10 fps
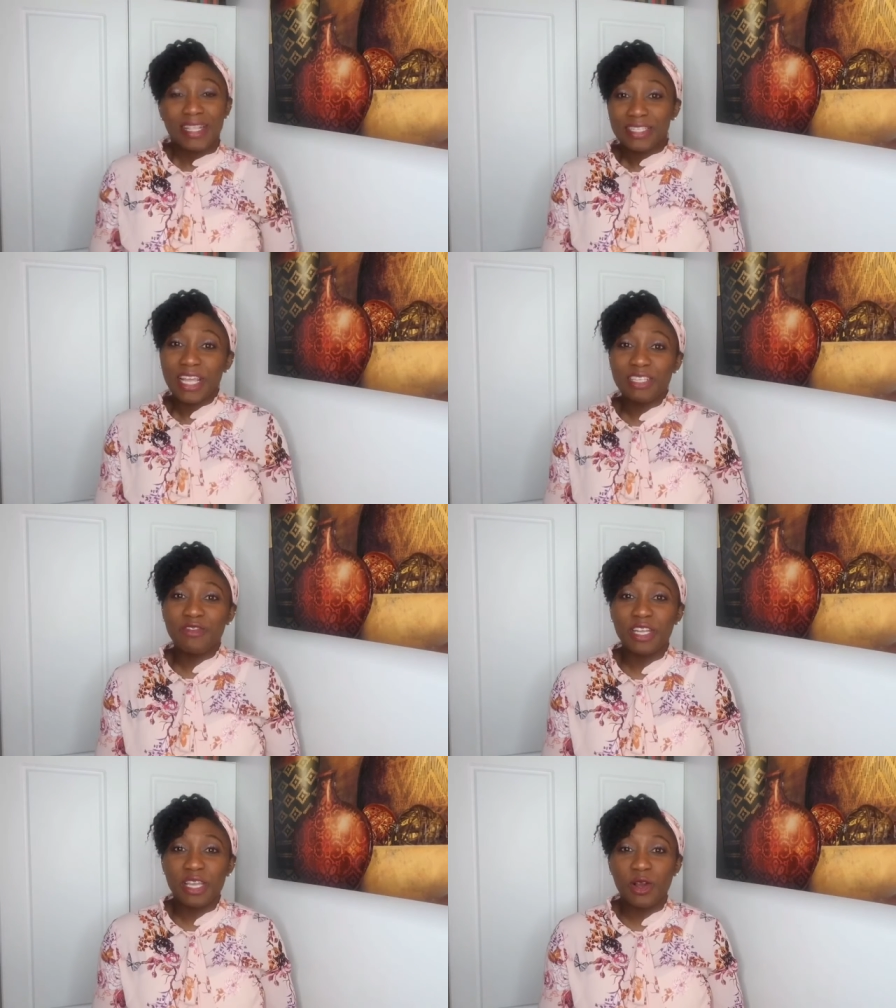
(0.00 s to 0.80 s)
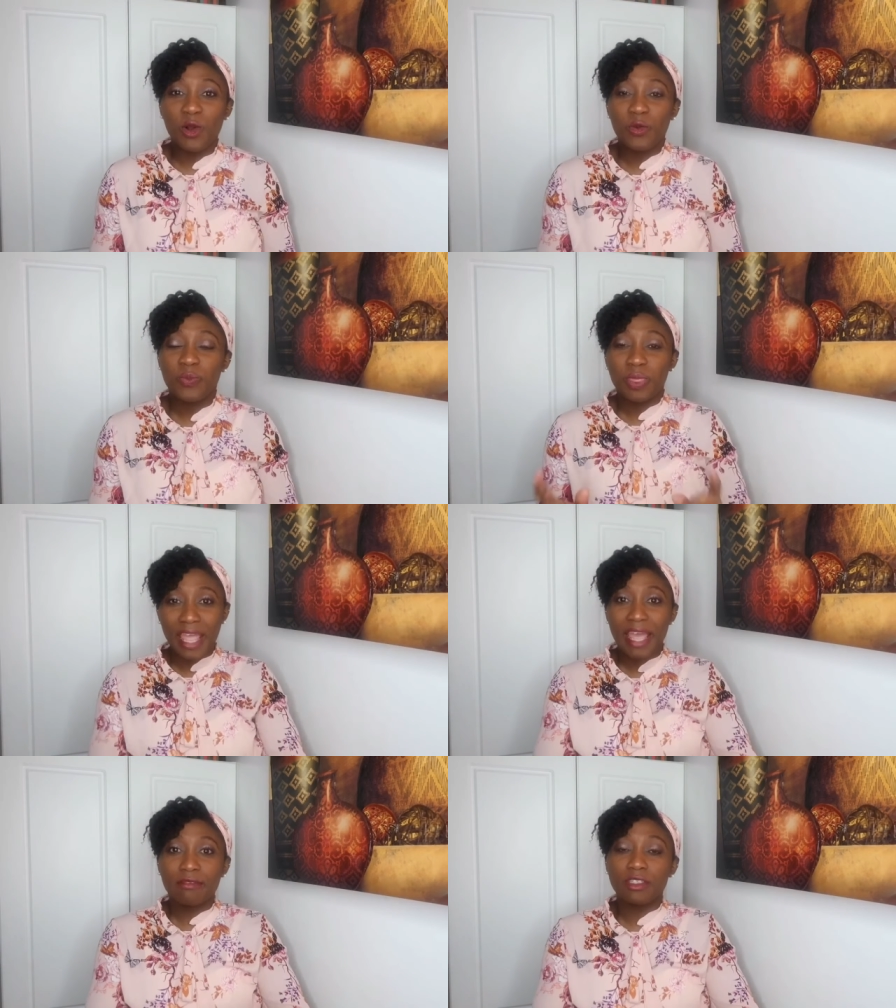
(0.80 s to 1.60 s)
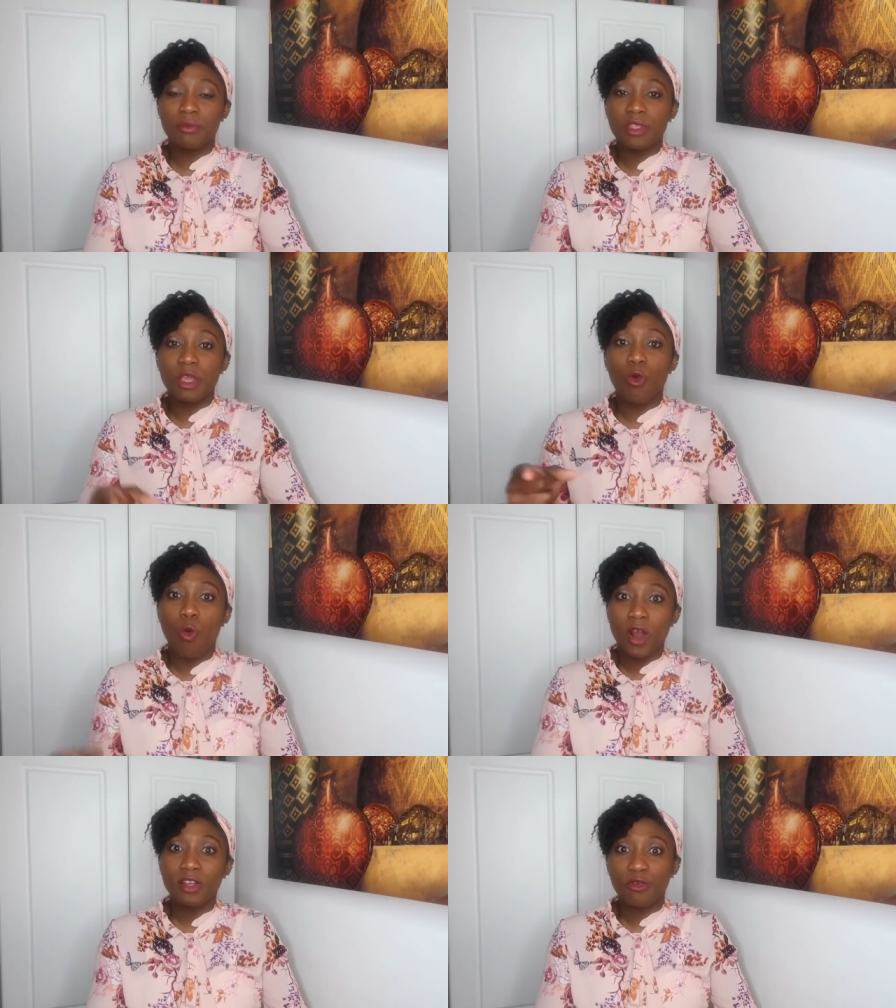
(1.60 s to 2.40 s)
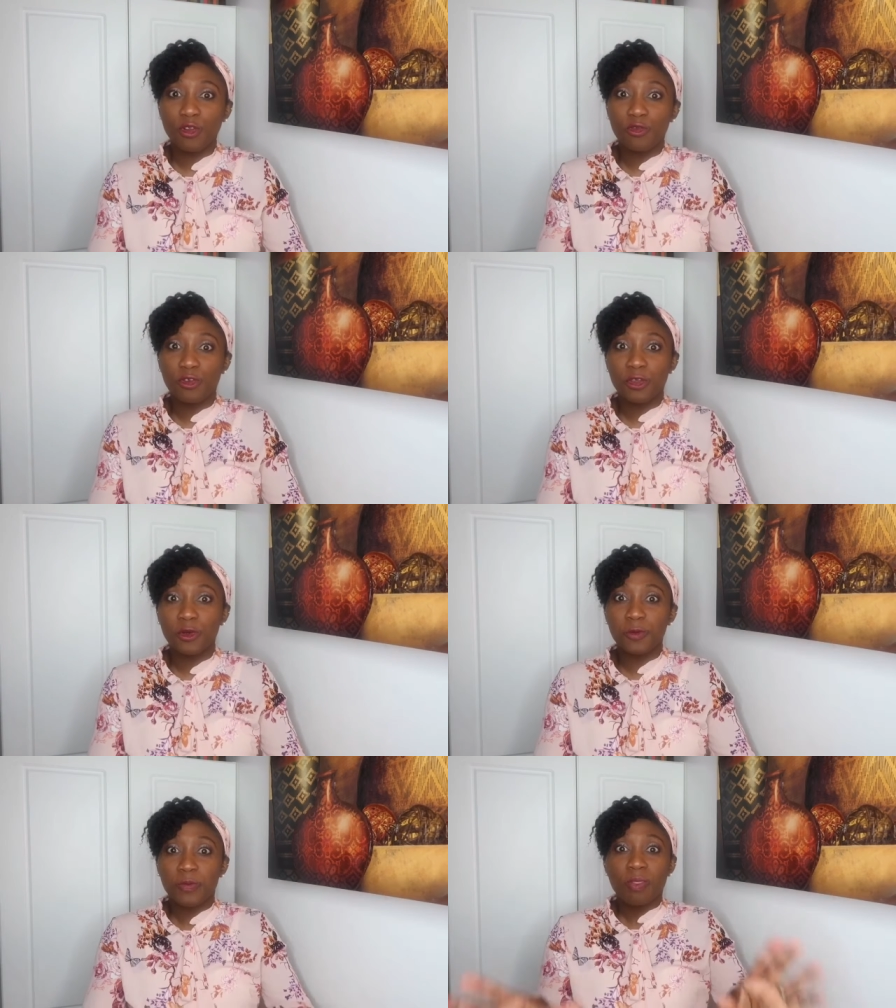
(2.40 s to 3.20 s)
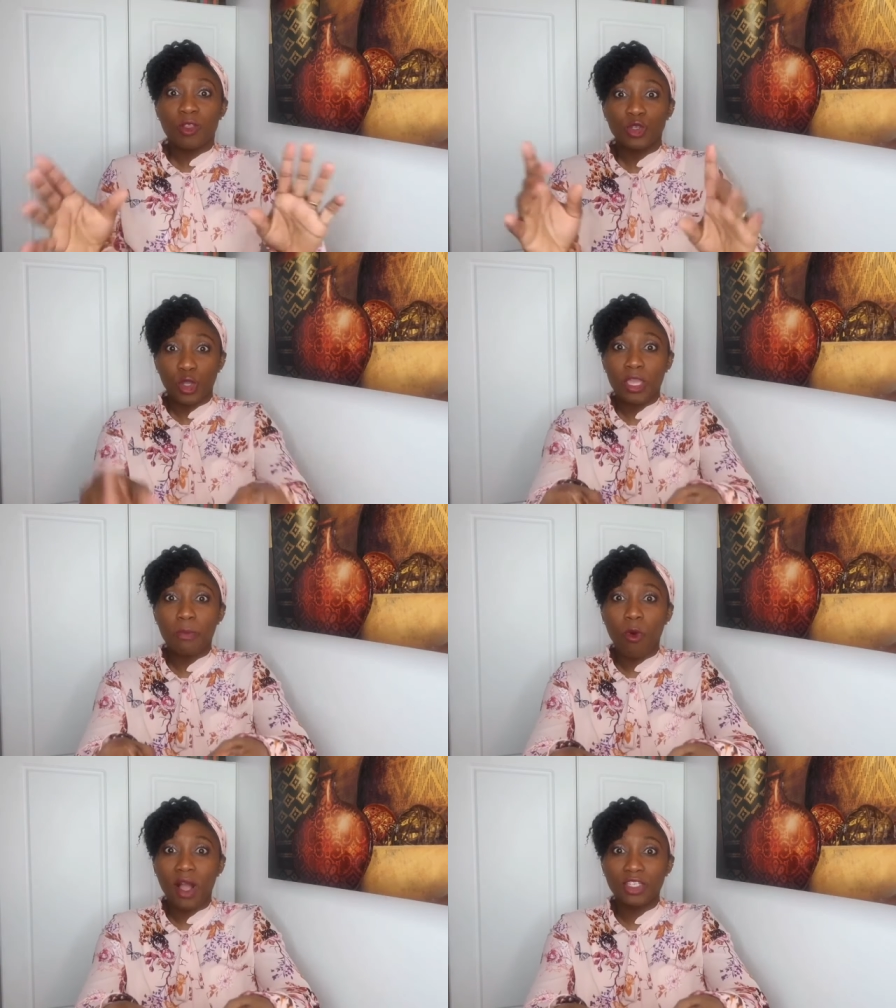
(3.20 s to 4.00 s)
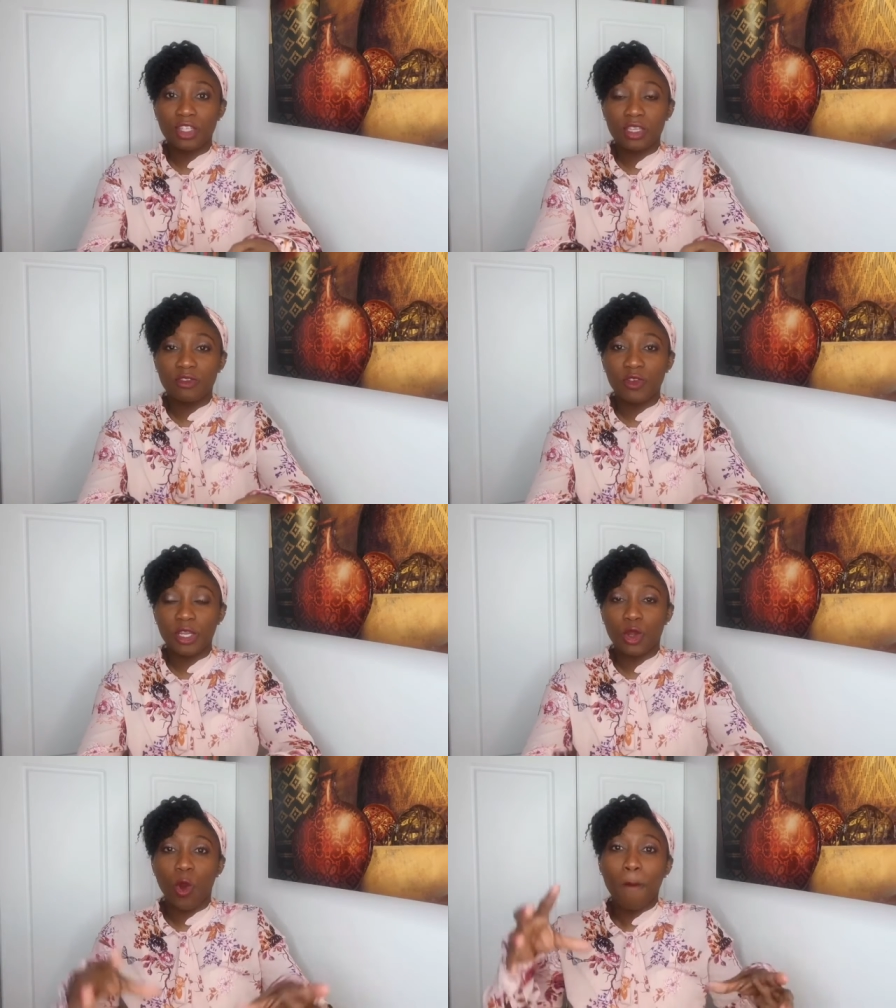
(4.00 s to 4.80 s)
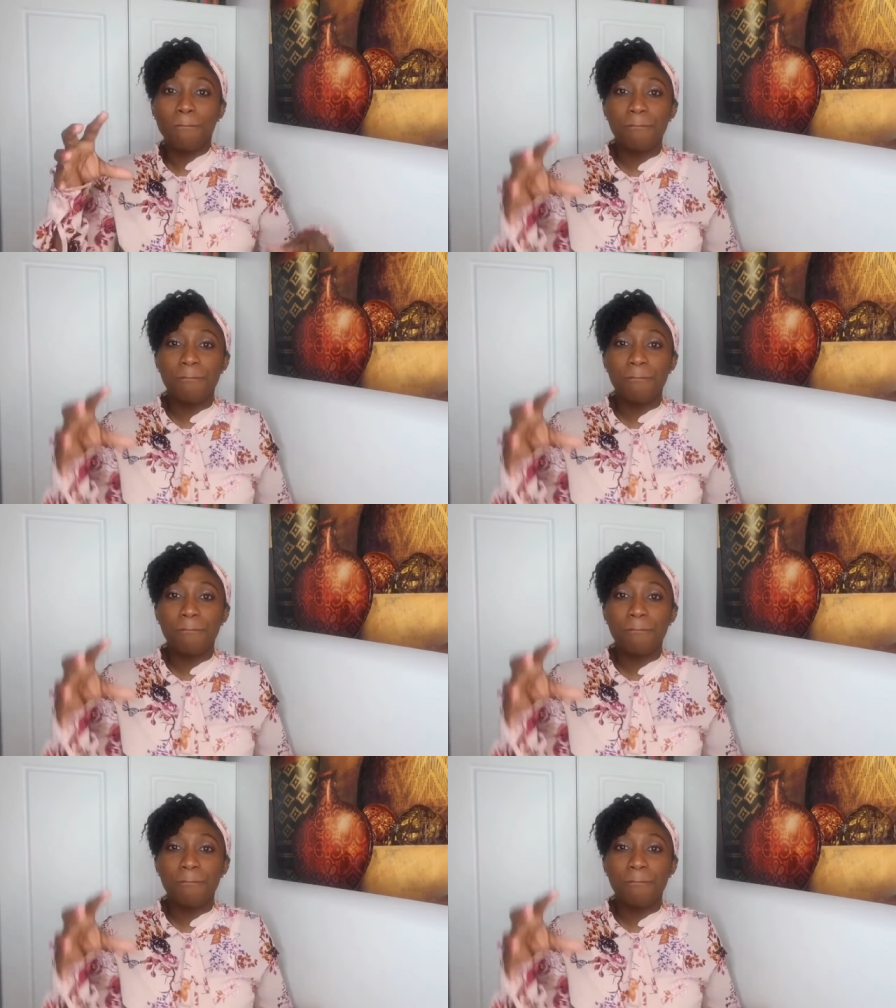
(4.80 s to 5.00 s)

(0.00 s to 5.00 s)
In today's video, I have something wonderful for you, so keep watching this video.